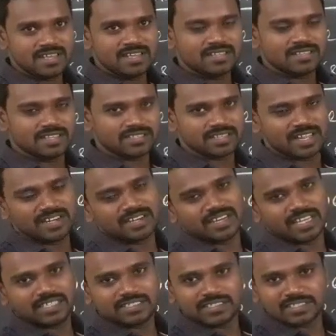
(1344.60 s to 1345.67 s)
The sun
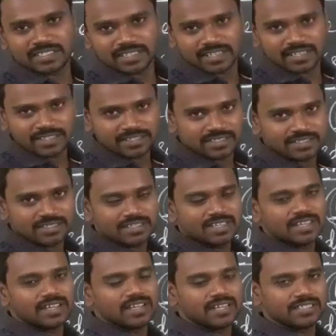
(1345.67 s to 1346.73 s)
rises in the east.
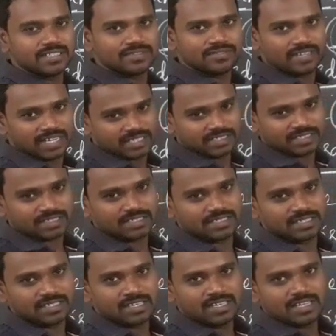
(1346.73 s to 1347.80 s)
It's a fact.
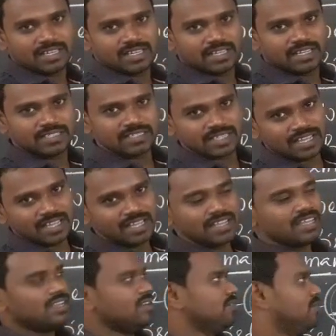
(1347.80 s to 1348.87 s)
It's
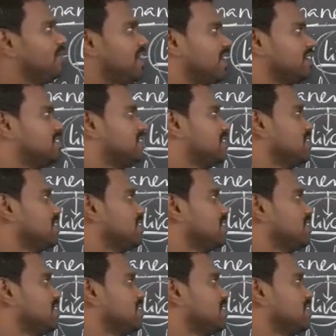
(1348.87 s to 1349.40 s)
a fact.